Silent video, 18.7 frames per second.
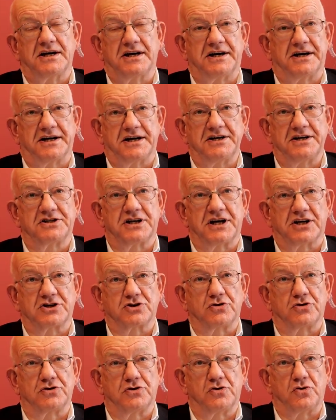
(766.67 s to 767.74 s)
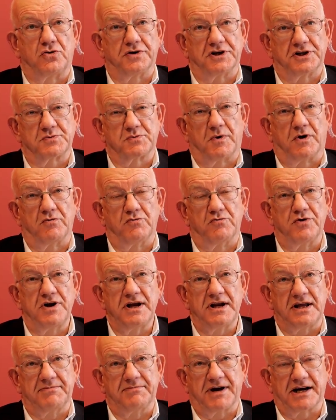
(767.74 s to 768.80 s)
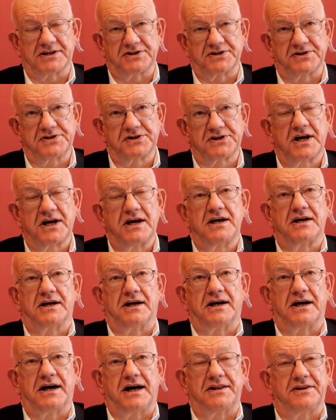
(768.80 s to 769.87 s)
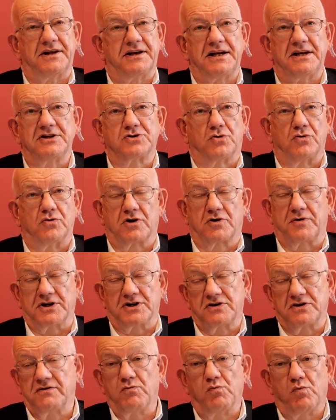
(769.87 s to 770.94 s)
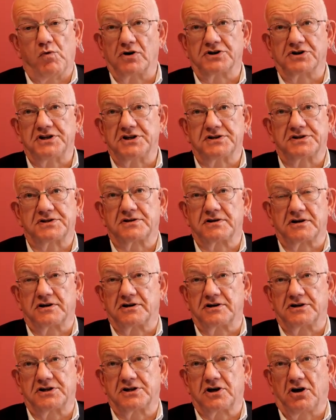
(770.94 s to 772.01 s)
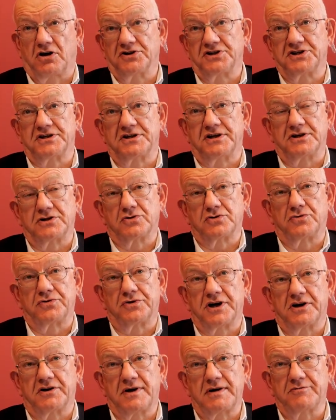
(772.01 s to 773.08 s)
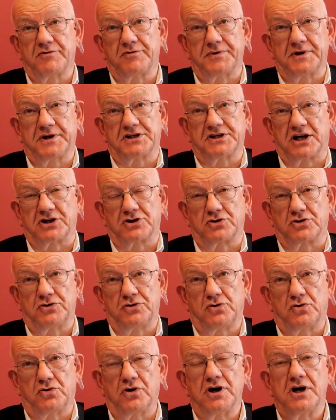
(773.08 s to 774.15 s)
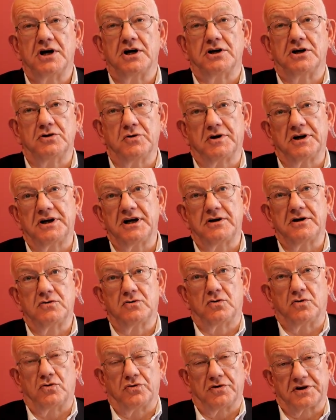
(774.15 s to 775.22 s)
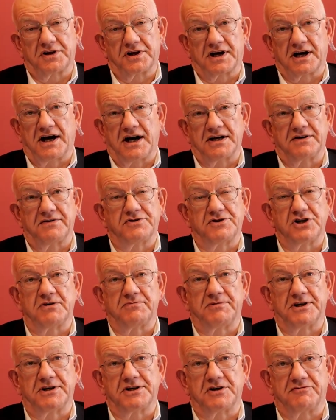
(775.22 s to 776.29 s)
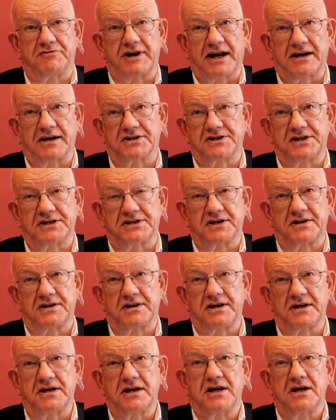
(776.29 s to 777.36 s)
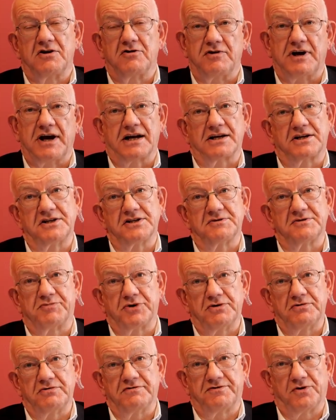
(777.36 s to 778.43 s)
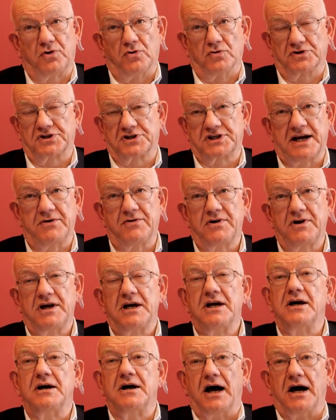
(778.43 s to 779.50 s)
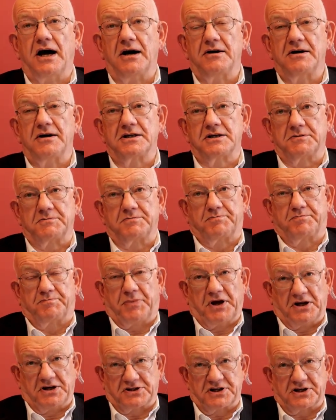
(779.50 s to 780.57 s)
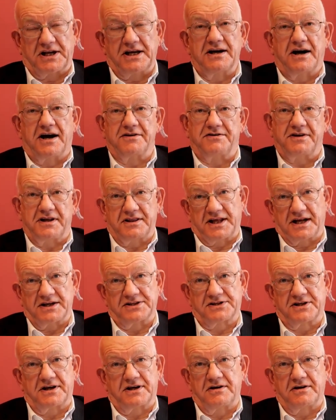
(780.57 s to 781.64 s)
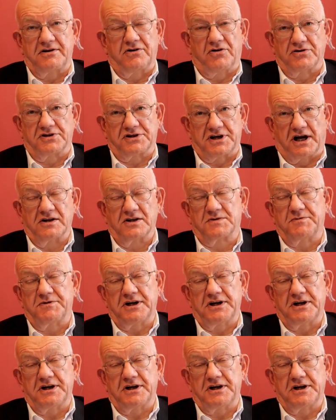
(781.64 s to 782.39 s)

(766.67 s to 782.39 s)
international law is what really matters, and that it's all a question of what is consonant or in agreement with international law. You can ignore the kind of geopolitical realities and the realities of brute force. Now, personally, I think that's a ultimately